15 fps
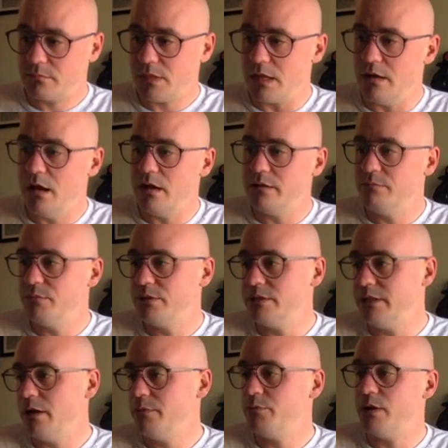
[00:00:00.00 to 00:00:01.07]
But
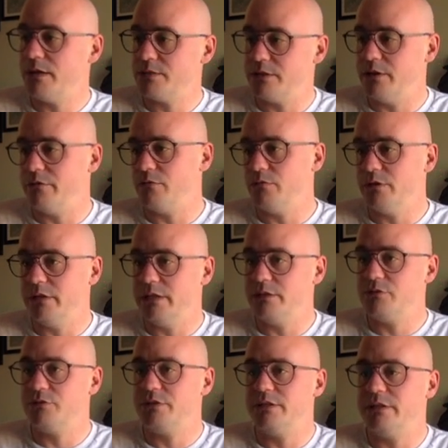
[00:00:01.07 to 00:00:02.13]
Deami Brown's another really
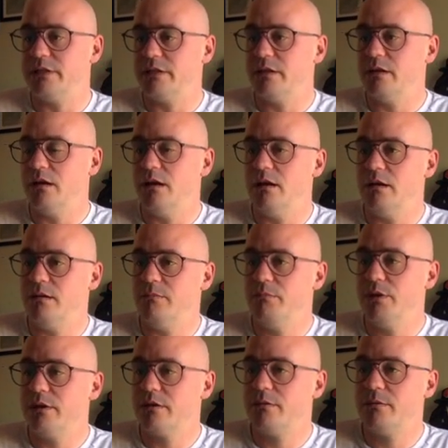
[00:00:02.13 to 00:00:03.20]
interesting
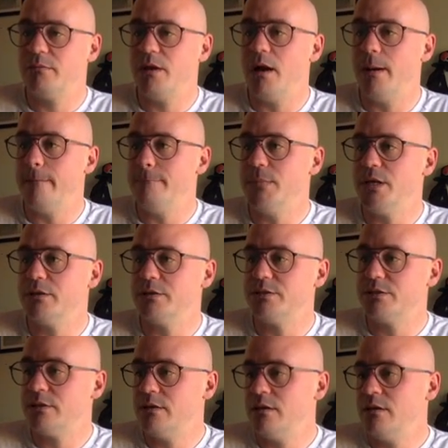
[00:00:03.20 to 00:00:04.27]
pick
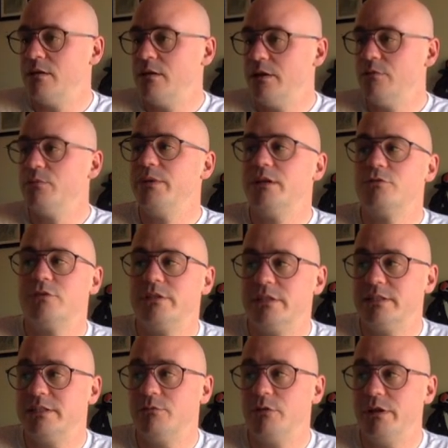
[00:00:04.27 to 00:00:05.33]
because and it would be interesting to
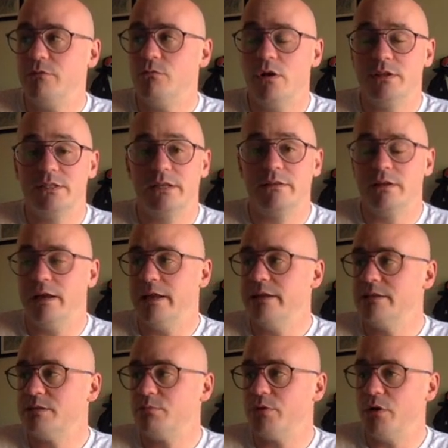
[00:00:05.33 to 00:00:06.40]
see what he runs at
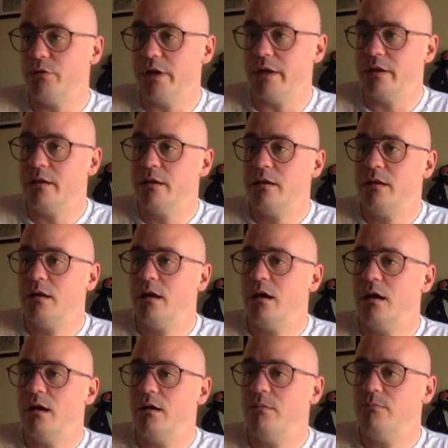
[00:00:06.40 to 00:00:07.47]
his pro day.
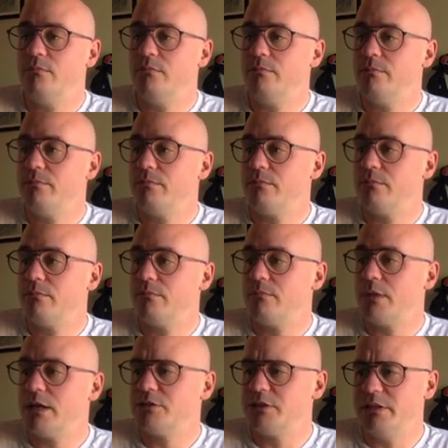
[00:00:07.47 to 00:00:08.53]

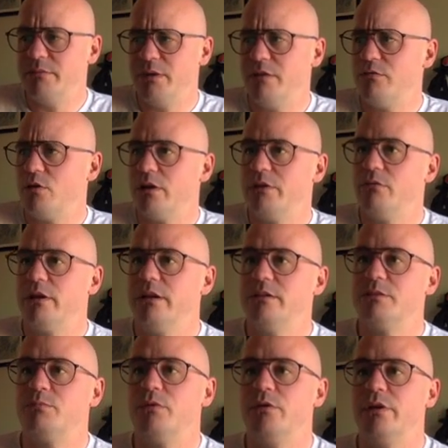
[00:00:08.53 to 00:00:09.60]
Actually, he may have already ran his
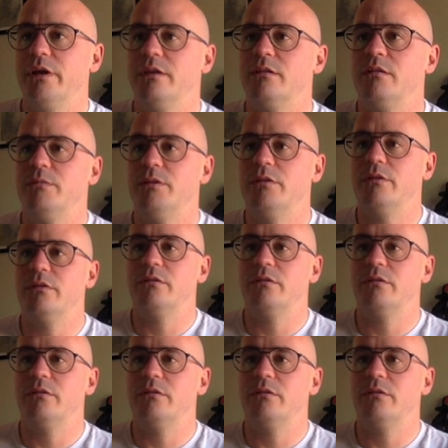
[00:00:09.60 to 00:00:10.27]
pro day. Let me look.